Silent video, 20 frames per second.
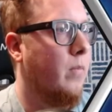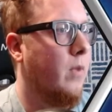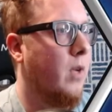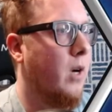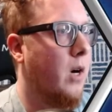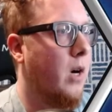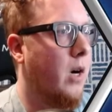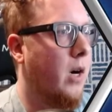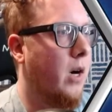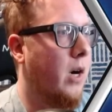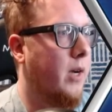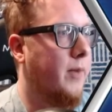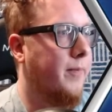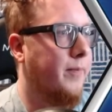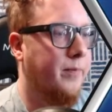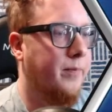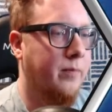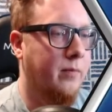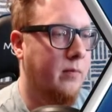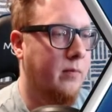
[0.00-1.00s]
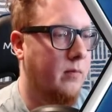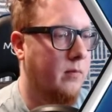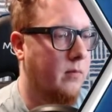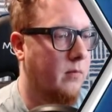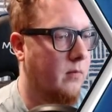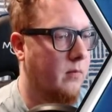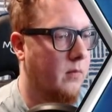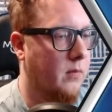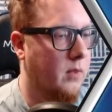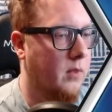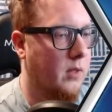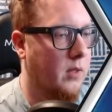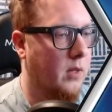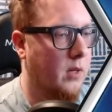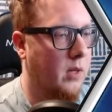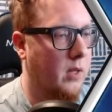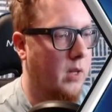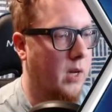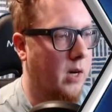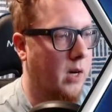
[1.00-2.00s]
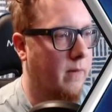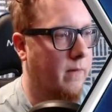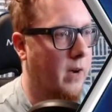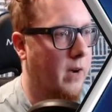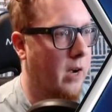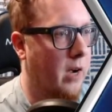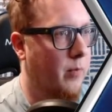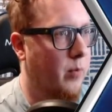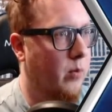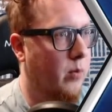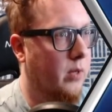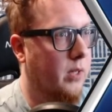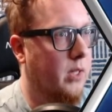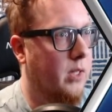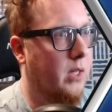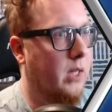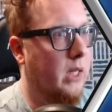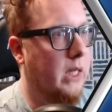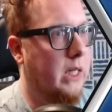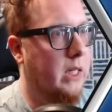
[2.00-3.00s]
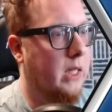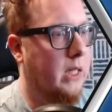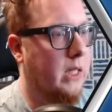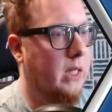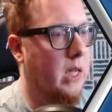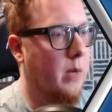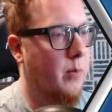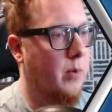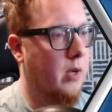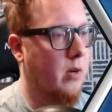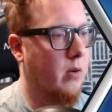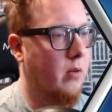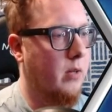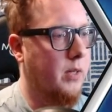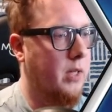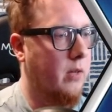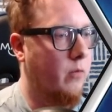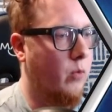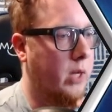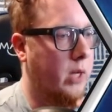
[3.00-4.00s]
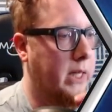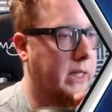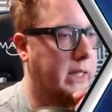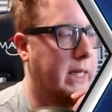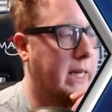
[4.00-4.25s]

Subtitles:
All right. 95.6. Let's keep it going. Let's see if we can get to